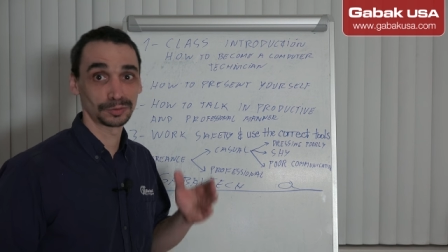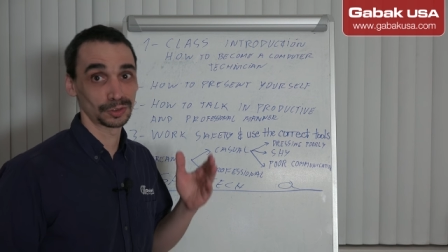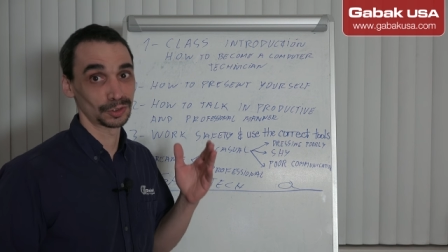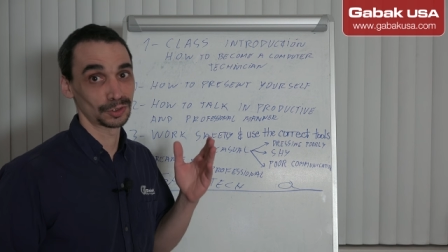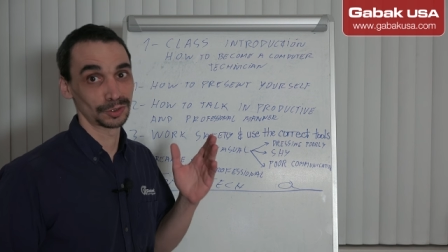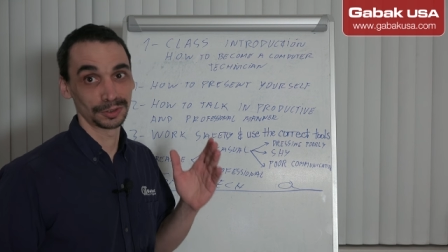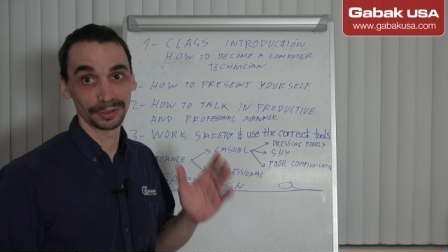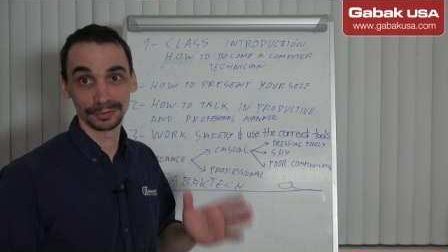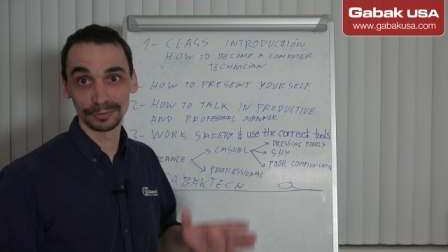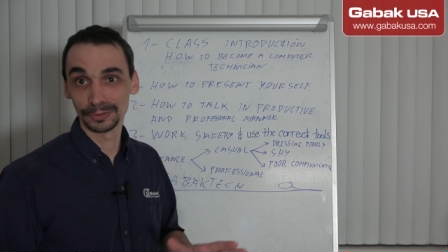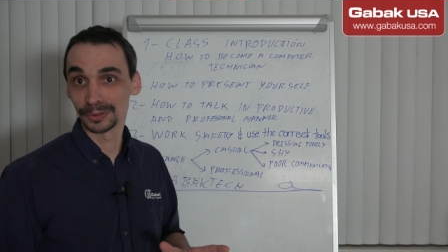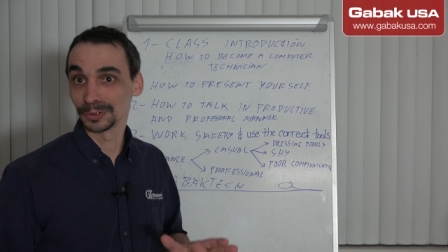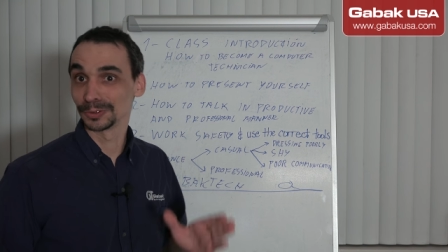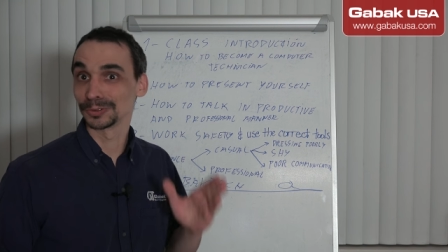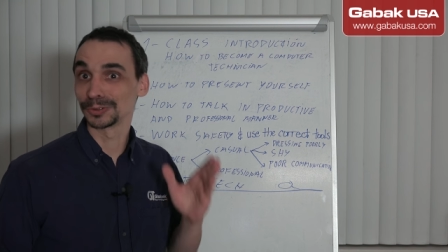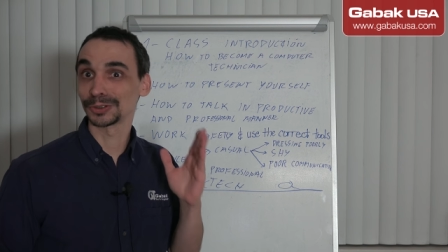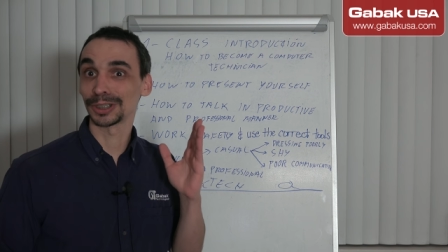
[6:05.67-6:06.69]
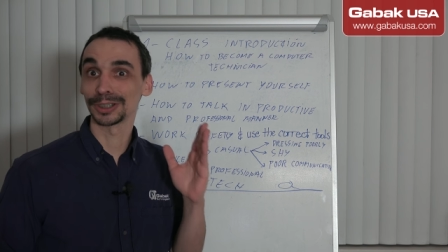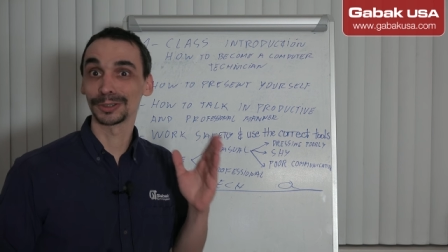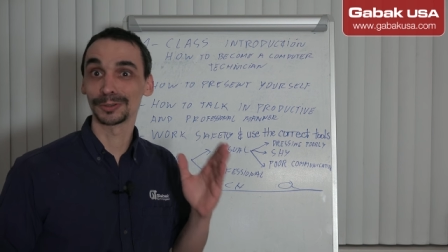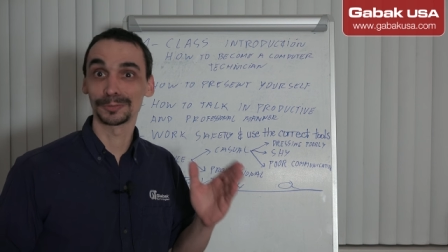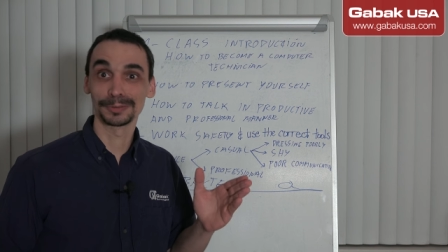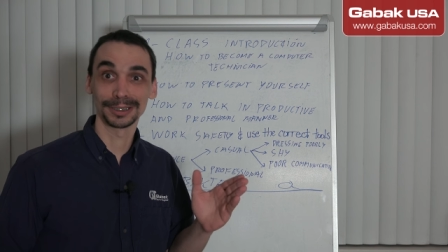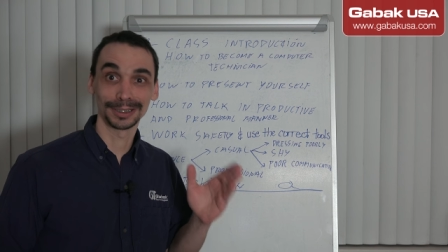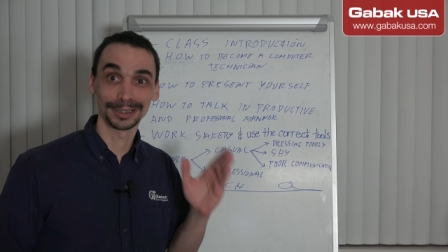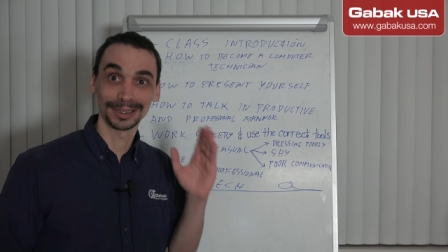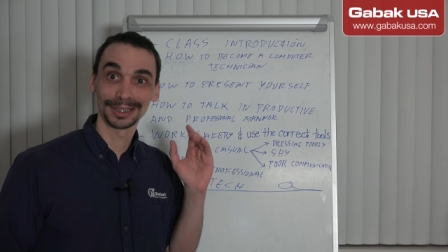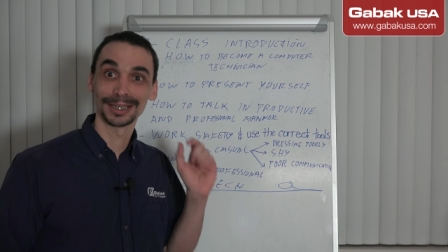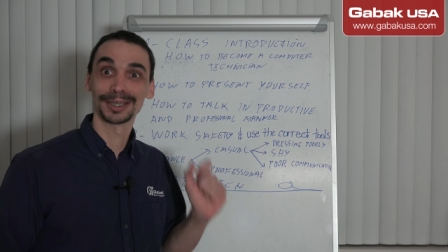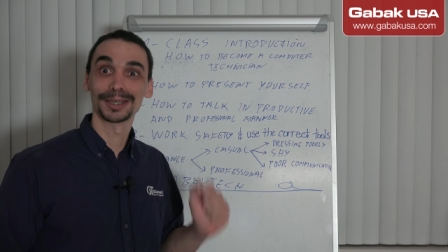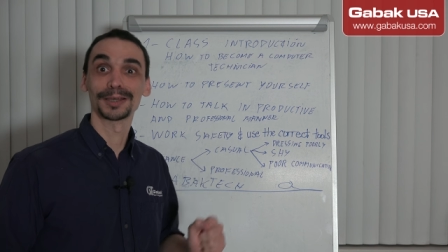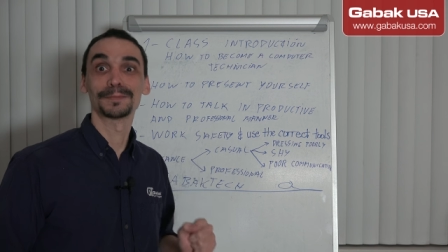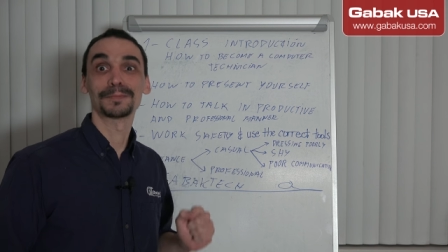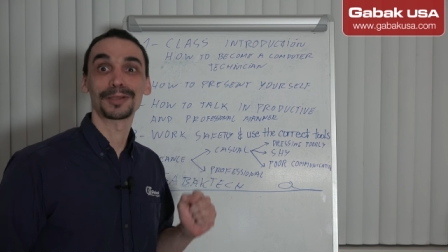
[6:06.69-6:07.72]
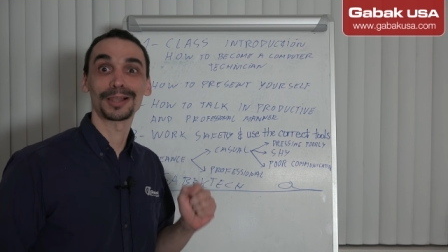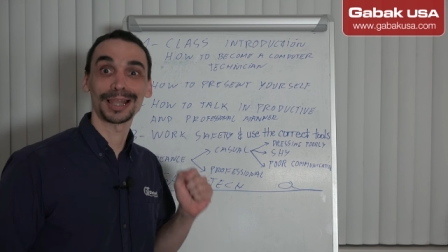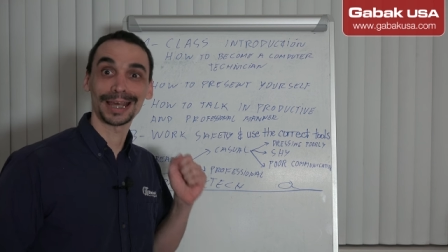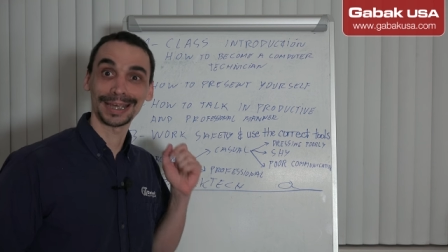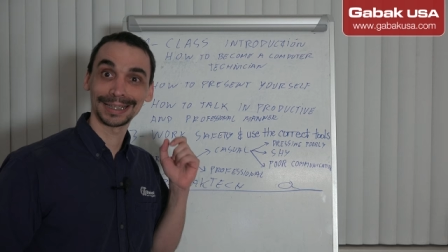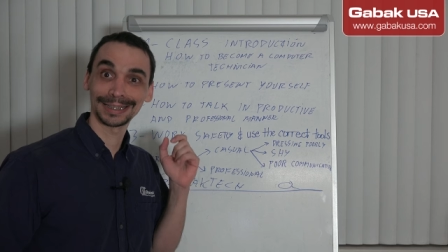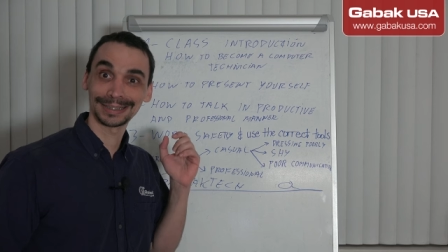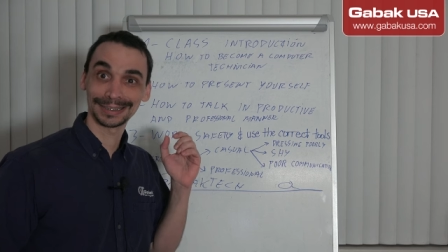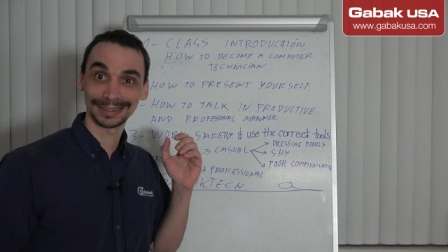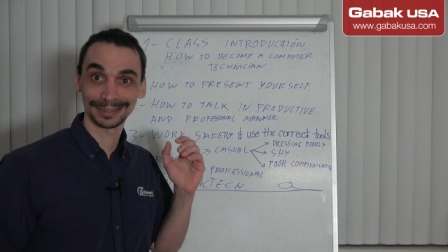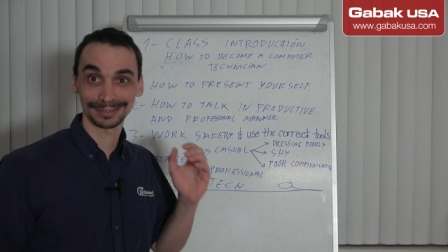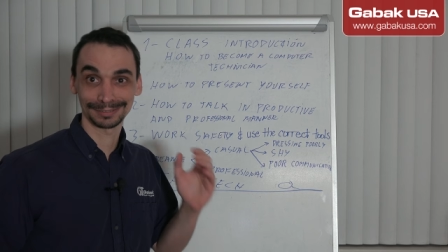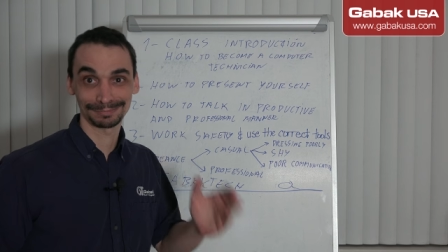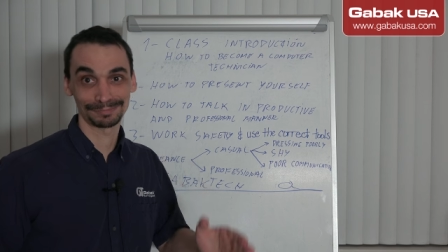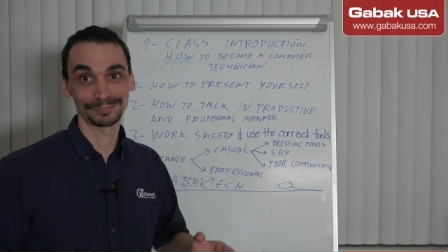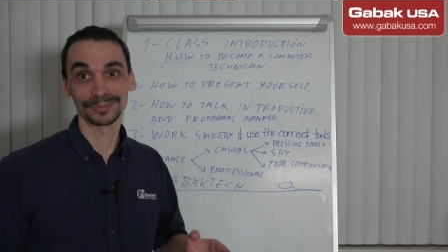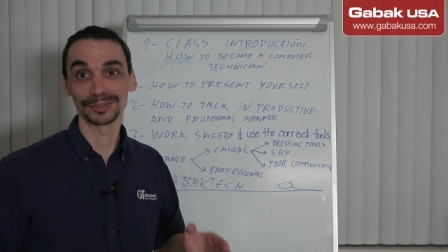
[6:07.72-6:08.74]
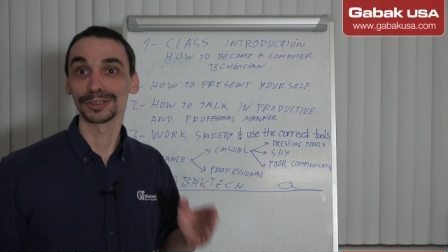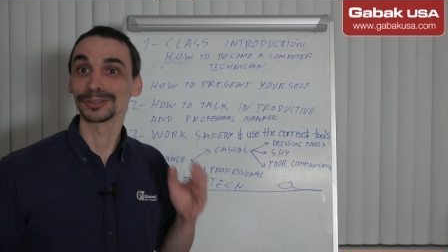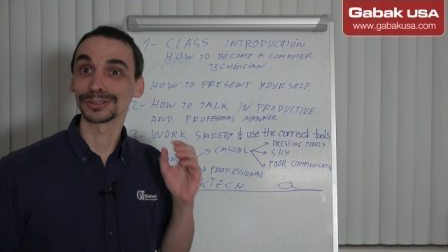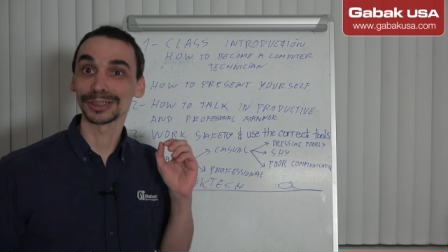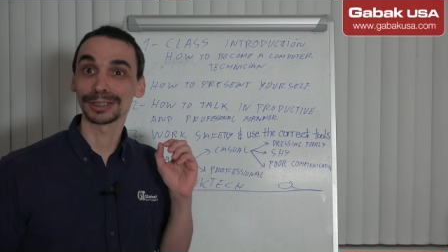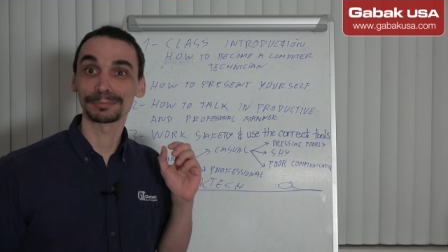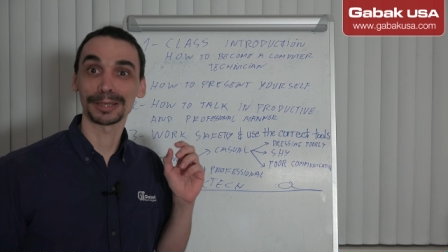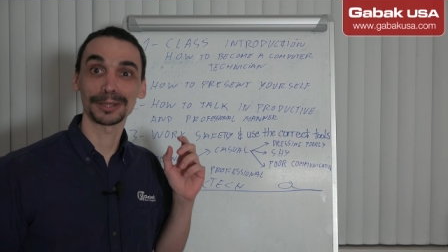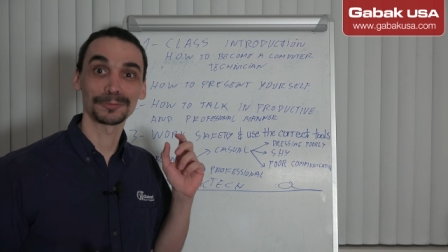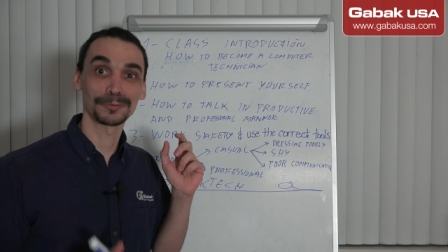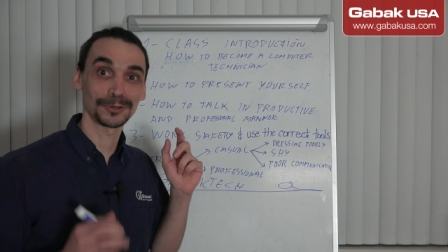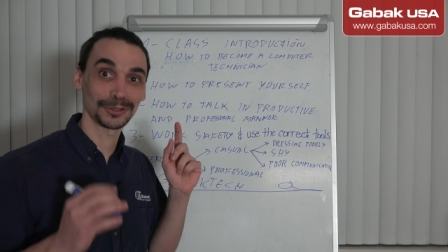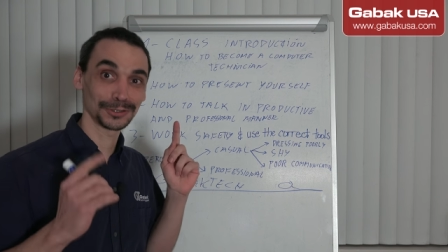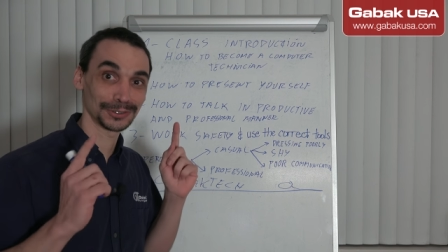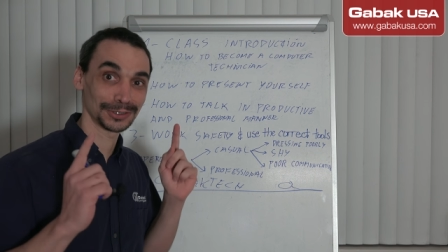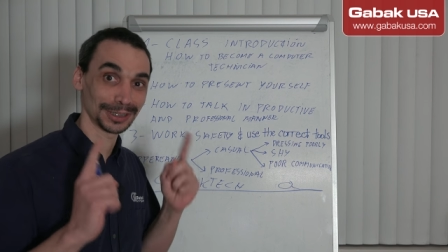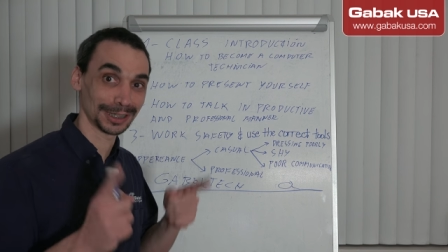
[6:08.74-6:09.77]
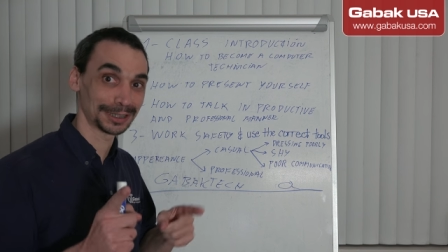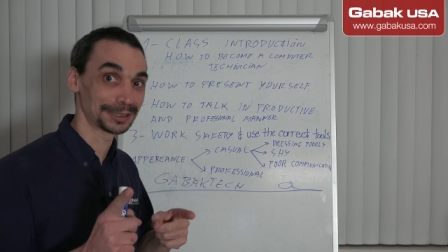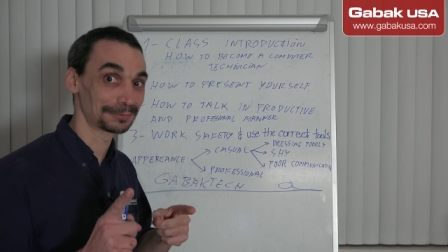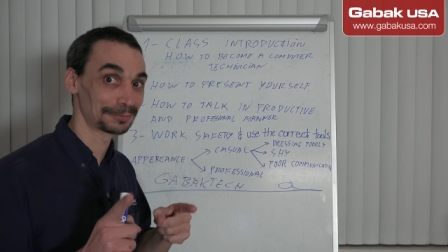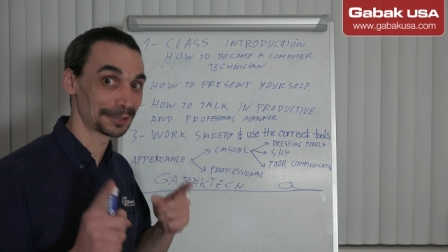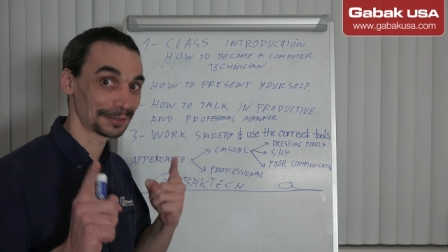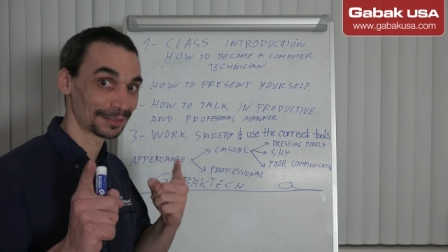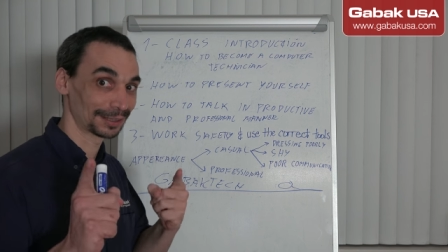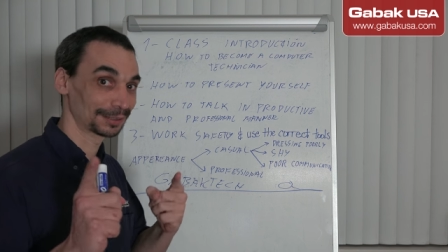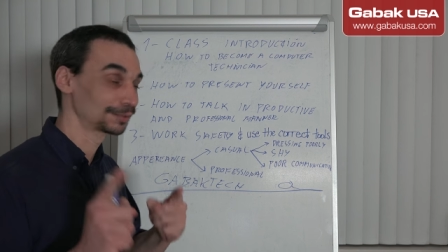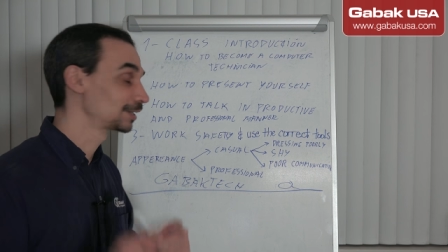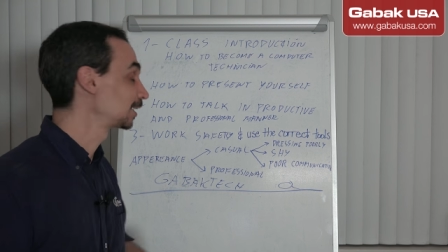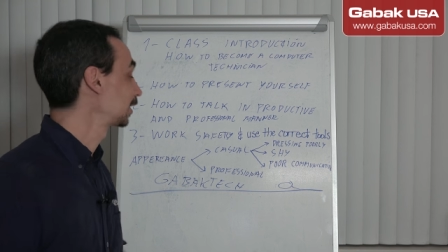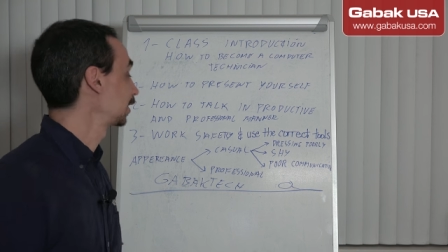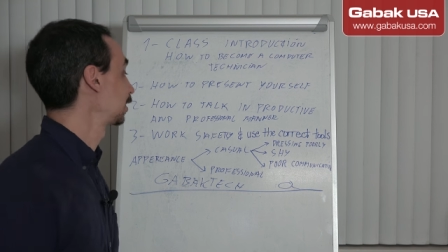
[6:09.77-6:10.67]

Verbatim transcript: So if you try to be polite, don't say bad words and everything,